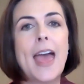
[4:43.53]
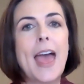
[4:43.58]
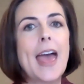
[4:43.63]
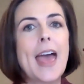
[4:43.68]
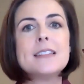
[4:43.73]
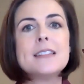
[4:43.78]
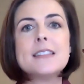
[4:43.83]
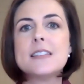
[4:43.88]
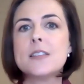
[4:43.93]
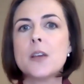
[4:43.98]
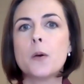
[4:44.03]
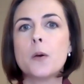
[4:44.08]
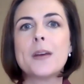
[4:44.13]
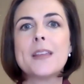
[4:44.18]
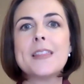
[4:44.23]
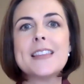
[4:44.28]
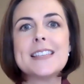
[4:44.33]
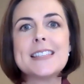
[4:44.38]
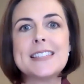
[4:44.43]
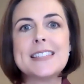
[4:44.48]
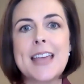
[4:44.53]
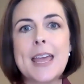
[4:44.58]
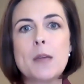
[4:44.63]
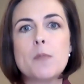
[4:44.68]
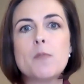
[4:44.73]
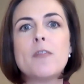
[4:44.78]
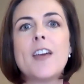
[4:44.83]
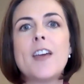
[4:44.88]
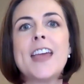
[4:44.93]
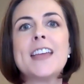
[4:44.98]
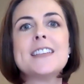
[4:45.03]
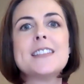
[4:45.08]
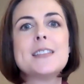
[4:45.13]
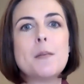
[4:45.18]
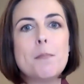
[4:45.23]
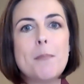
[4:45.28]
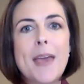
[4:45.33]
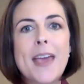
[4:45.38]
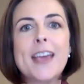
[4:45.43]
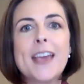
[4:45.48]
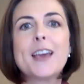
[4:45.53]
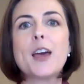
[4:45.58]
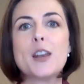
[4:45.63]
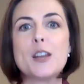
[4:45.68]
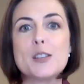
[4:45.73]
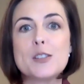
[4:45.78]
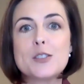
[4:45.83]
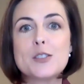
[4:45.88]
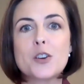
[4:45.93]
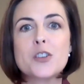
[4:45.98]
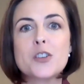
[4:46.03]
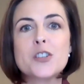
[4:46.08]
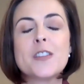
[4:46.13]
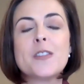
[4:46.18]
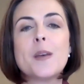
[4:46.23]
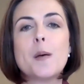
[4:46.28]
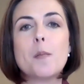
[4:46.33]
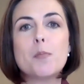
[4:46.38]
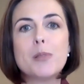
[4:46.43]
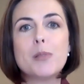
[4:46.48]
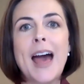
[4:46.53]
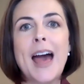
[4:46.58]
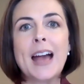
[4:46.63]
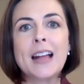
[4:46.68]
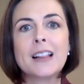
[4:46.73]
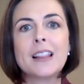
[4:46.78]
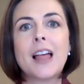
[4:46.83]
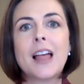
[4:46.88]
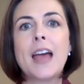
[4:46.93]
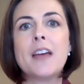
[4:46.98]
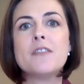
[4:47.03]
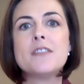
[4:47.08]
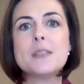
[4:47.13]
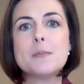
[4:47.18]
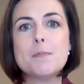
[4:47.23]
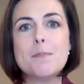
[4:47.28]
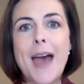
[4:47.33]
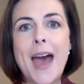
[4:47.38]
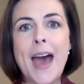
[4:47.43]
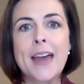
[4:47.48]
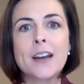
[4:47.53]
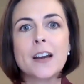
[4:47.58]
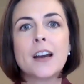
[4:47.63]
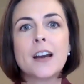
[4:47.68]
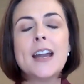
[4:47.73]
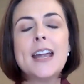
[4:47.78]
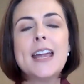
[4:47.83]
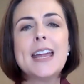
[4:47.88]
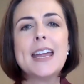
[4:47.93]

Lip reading: And so in the same vein, to make an assertion that Black Lives Matter,